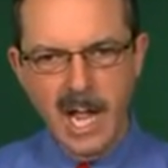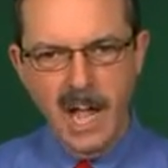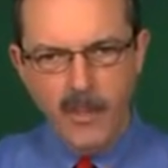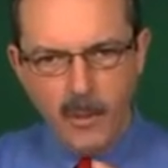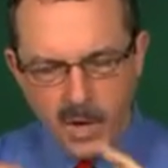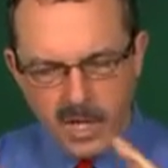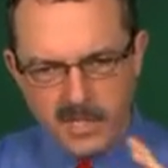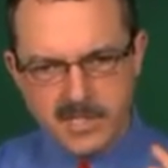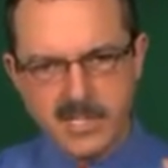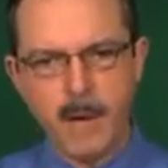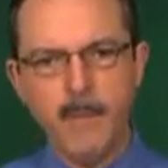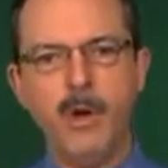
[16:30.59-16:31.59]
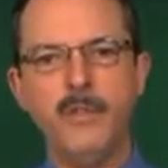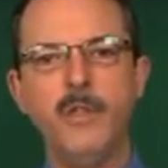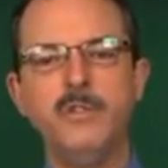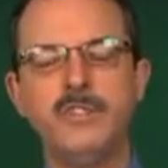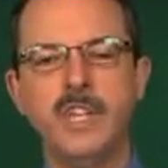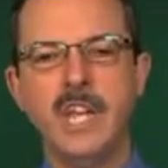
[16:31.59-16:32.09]
and then we're going to sum all
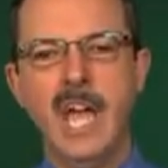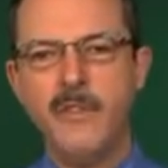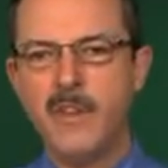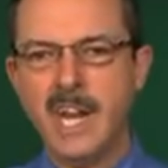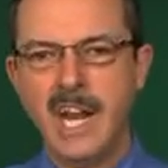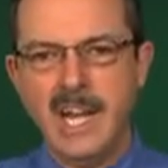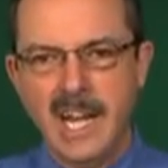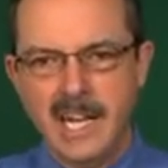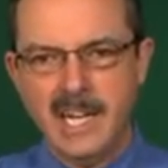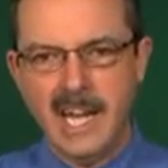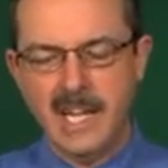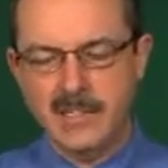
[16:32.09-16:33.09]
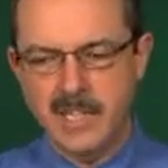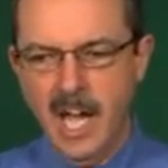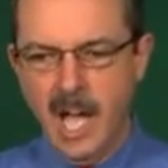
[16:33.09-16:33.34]
those together to get an index